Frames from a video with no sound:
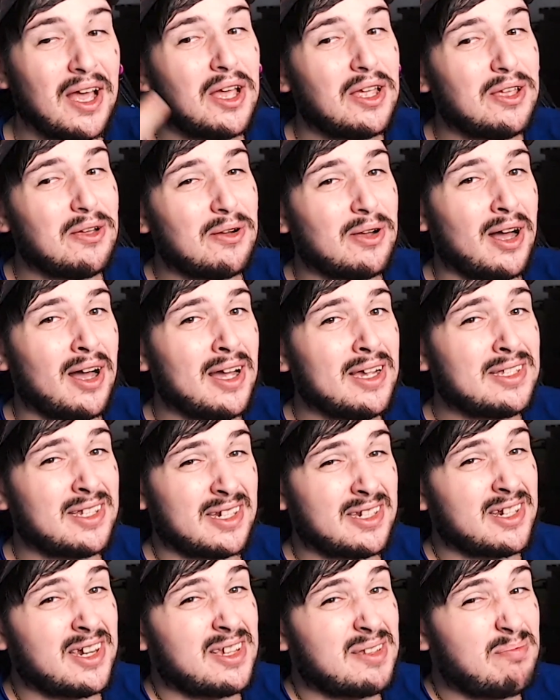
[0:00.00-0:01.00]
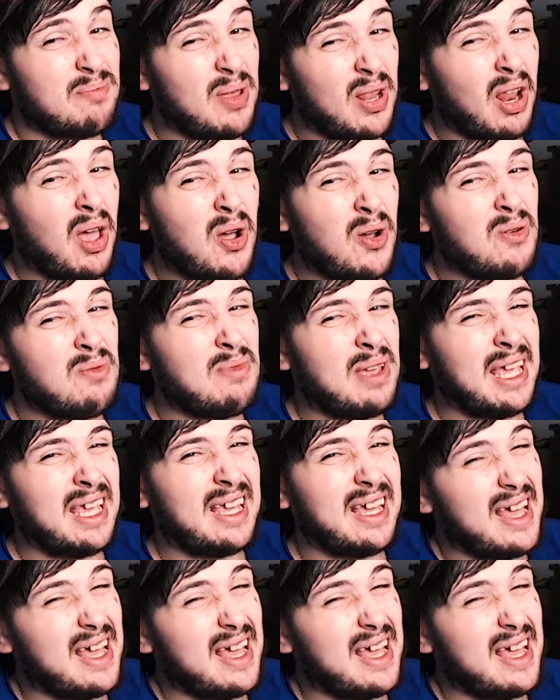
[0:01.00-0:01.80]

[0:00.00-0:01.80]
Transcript: You guys are just below me,